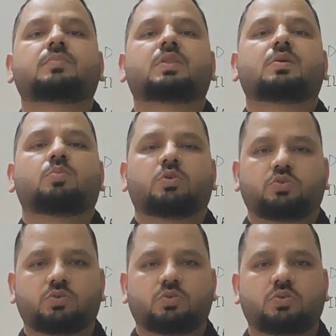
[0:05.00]

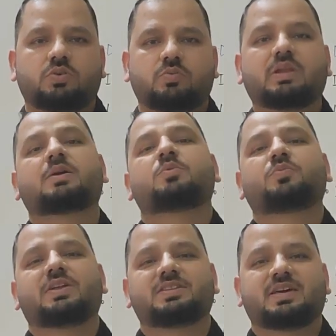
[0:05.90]
Bonjour, welcome to French
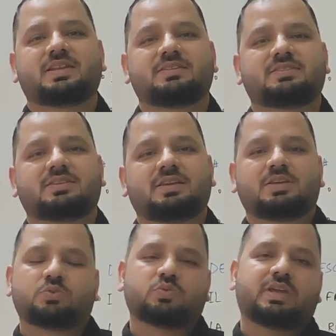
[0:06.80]
Diaries.
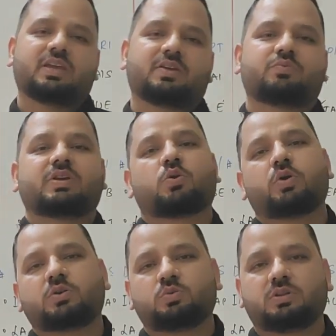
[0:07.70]
Today we are going to
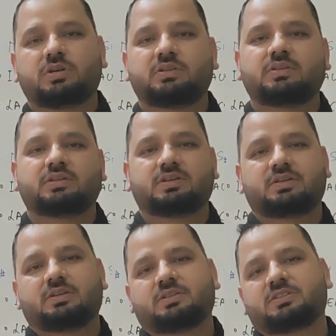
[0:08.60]
learn
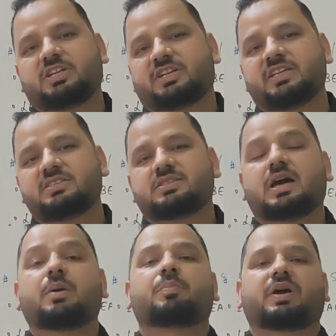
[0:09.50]
the tense
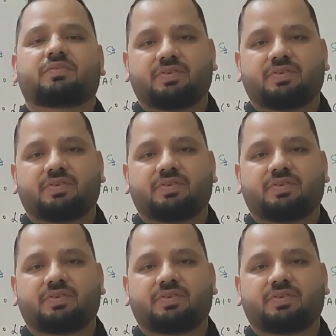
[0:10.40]
imparfait.